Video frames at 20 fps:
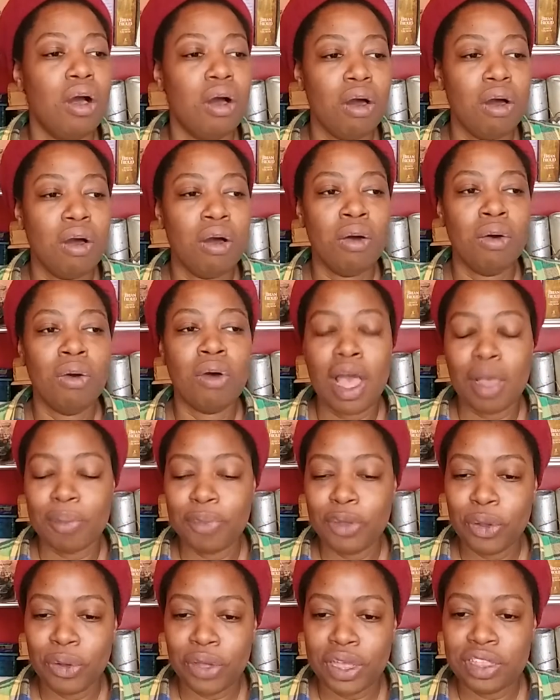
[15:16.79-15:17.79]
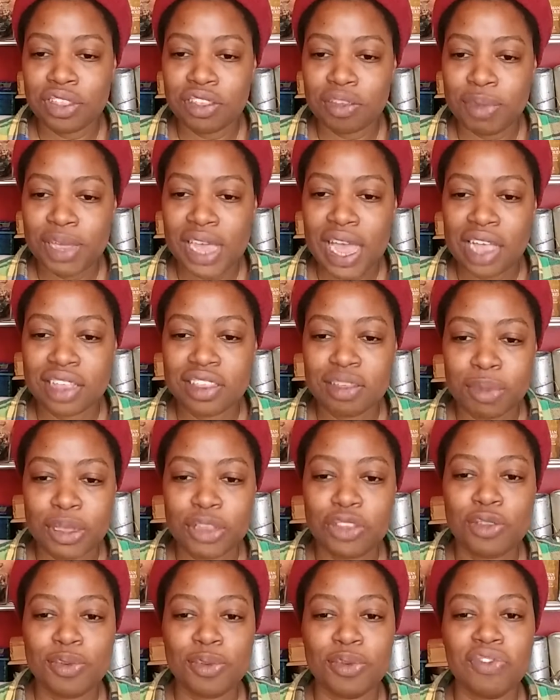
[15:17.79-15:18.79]
oh, I'm going to be asking my
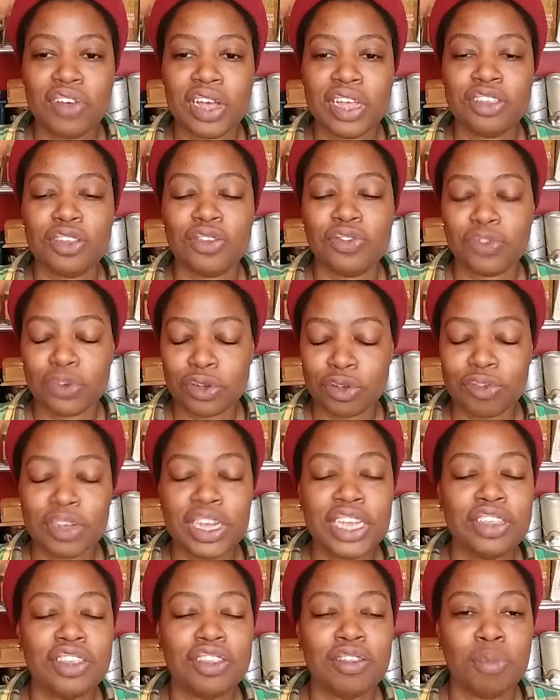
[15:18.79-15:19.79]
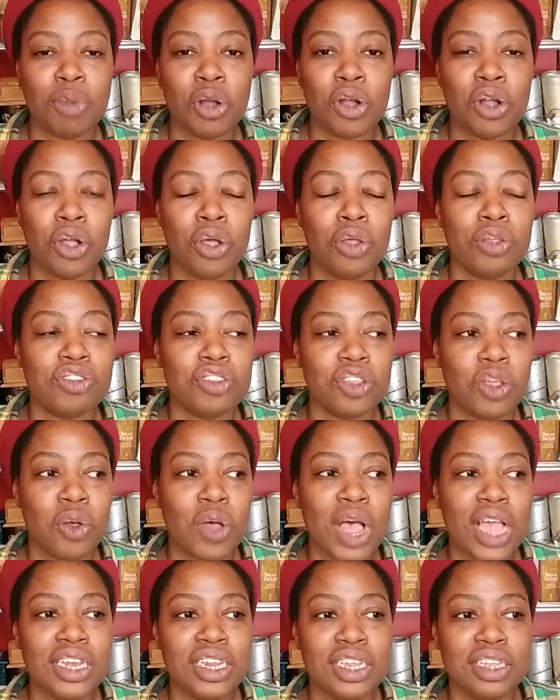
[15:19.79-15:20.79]
supervisor for a raise tomorrow,
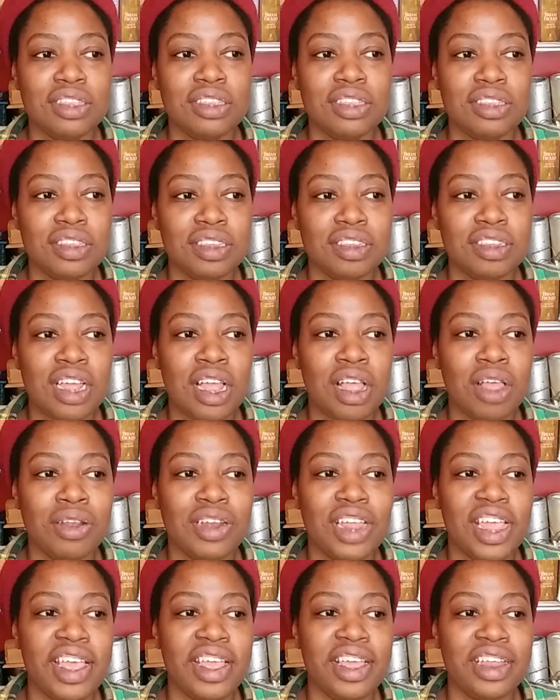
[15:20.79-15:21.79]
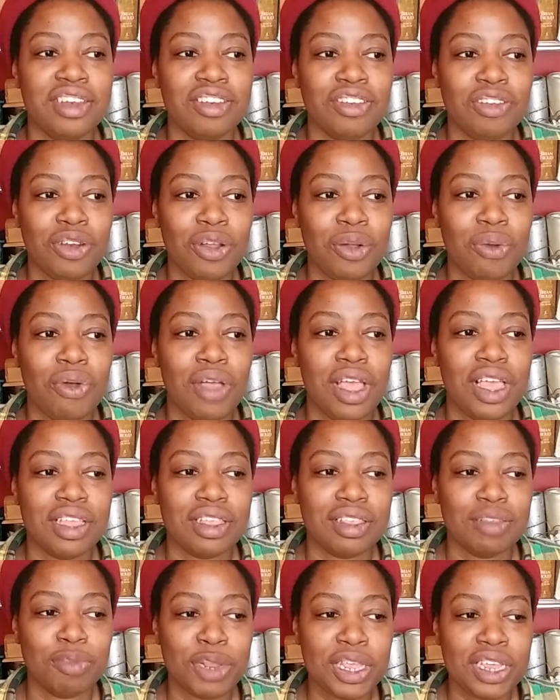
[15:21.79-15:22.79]
so I need to sit down and, you know,
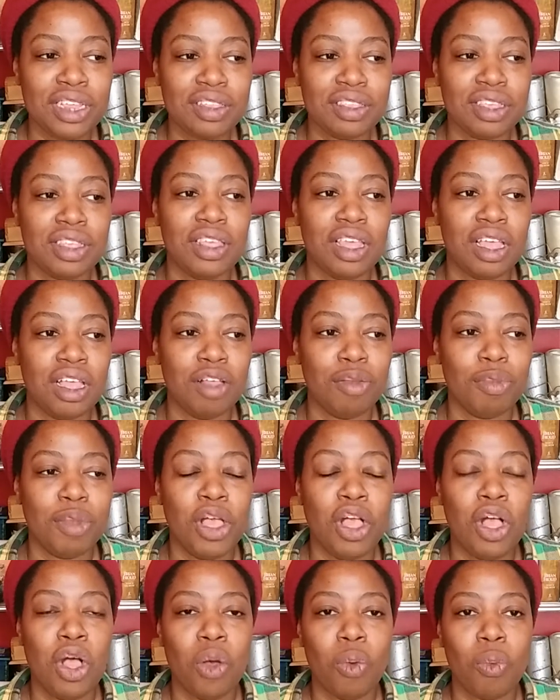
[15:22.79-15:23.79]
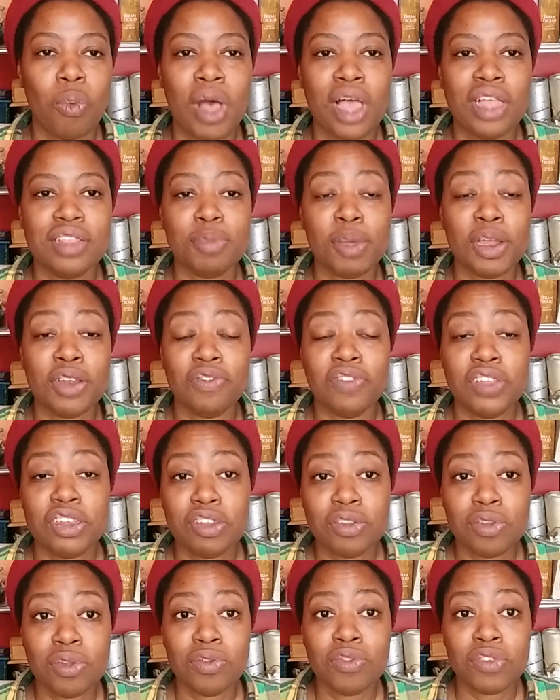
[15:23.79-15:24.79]
explain to them why it's
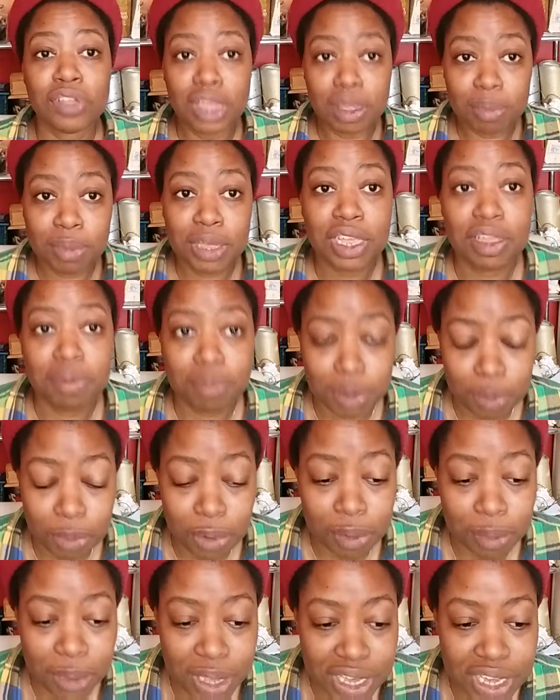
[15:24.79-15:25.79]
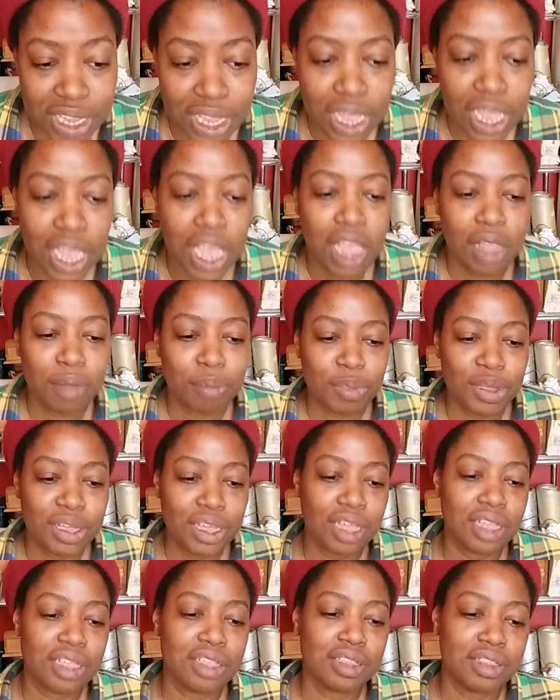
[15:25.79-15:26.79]
beneficial for them to give me more money.
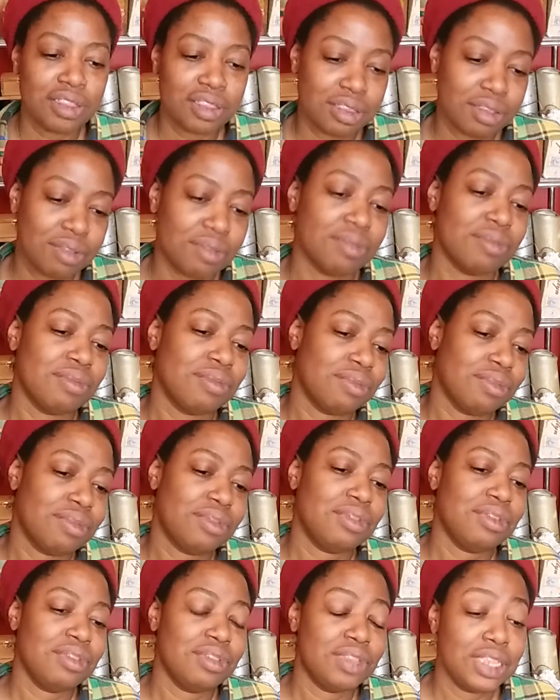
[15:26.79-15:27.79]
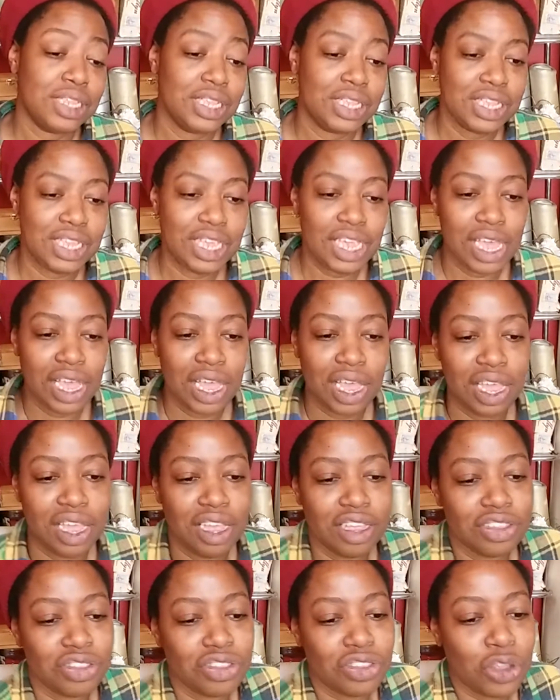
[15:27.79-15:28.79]
Because, yeah,
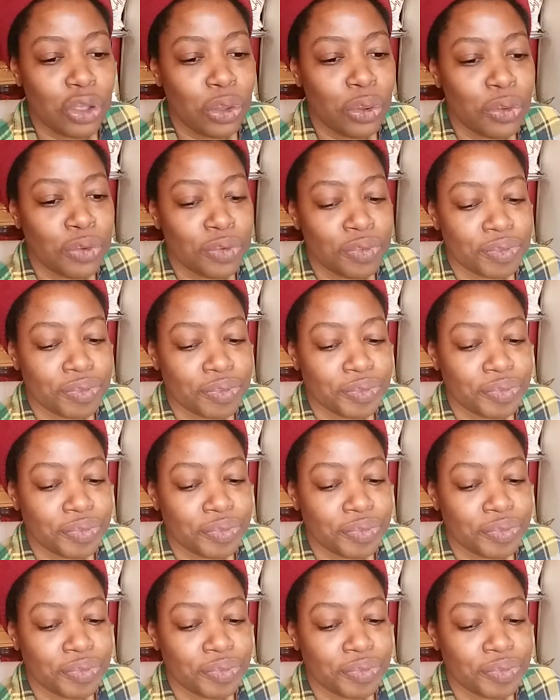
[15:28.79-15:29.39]
so